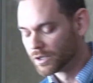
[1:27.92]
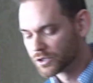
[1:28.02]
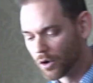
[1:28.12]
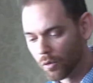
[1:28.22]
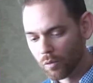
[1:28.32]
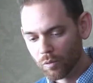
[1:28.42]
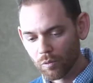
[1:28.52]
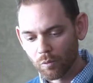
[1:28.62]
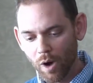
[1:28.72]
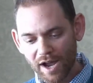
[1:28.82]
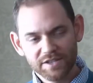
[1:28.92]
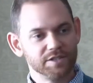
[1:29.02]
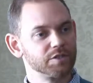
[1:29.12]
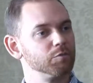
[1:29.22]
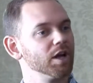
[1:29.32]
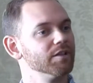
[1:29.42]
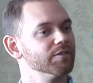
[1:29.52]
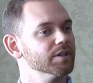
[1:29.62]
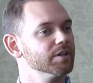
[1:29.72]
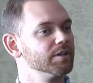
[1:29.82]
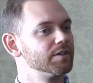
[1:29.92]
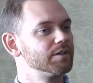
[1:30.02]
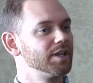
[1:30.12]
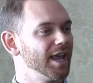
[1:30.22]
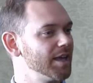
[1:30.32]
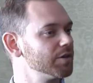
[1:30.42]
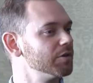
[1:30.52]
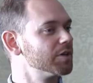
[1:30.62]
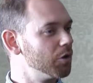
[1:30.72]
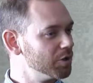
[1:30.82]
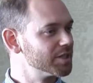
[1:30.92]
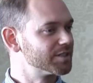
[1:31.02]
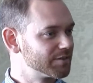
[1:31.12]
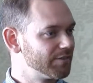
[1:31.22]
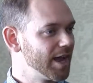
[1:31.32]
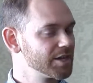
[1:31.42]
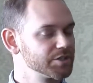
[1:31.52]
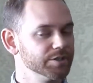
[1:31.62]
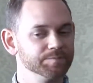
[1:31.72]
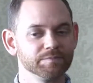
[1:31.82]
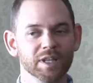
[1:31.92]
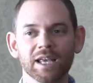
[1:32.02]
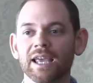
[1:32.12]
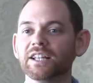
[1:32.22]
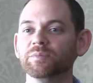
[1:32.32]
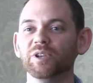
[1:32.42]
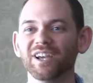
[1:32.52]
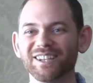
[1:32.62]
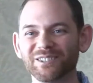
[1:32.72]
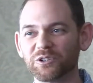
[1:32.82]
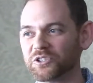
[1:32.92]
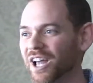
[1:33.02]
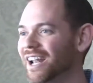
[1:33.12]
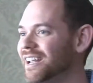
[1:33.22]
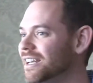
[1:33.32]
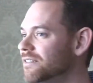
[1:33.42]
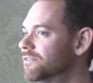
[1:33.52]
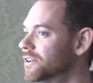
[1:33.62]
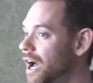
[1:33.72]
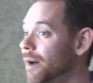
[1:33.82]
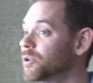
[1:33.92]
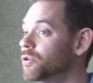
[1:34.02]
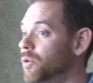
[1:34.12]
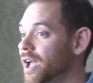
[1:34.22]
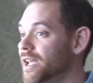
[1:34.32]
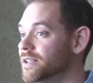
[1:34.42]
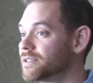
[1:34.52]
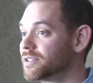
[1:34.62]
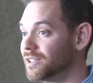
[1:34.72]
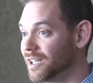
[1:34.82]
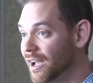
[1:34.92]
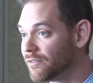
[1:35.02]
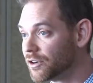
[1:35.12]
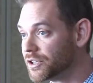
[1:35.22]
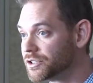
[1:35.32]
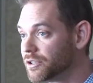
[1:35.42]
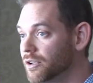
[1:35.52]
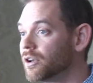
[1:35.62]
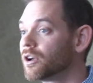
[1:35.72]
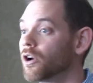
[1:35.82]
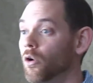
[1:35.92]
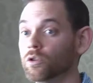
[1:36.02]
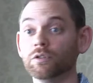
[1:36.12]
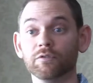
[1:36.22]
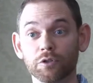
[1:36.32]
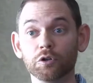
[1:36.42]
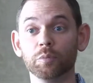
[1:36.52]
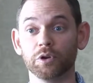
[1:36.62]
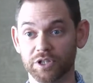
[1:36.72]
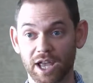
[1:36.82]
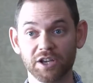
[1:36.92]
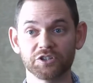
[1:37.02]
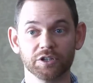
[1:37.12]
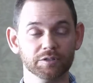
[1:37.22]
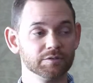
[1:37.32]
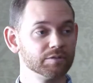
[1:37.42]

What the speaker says: So why is this relevant to handle in a holistic fashion? It's because there's not any phenomenal ways to leverage cold and flu protection